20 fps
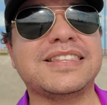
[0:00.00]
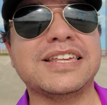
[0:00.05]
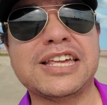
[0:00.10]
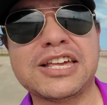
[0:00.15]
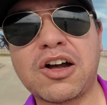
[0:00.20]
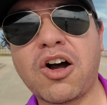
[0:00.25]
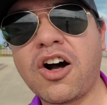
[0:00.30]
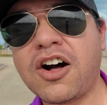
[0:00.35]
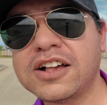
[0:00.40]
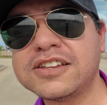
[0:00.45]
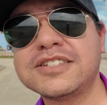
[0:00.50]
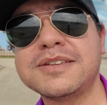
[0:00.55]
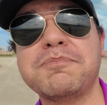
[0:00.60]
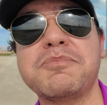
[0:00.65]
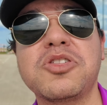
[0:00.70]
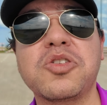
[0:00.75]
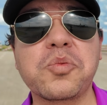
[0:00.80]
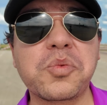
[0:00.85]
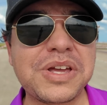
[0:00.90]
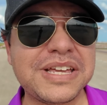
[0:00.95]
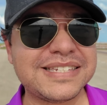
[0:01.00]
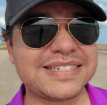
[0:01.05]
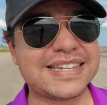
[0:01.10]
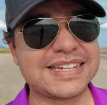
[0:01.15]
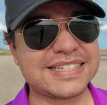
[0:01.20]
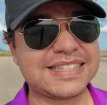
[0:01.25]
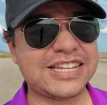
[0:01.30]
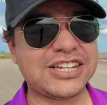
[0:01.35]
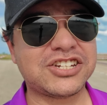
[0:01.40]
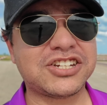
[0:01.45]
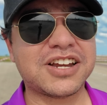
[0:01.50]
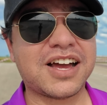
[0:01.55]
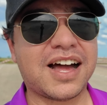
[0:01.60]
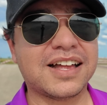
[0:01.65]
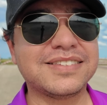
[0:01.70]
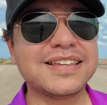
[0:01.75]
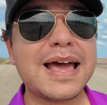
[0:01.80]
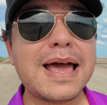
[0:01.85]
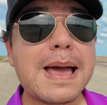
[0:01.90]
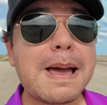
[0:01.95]
the awesome 360
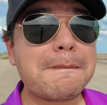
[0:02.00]
shots,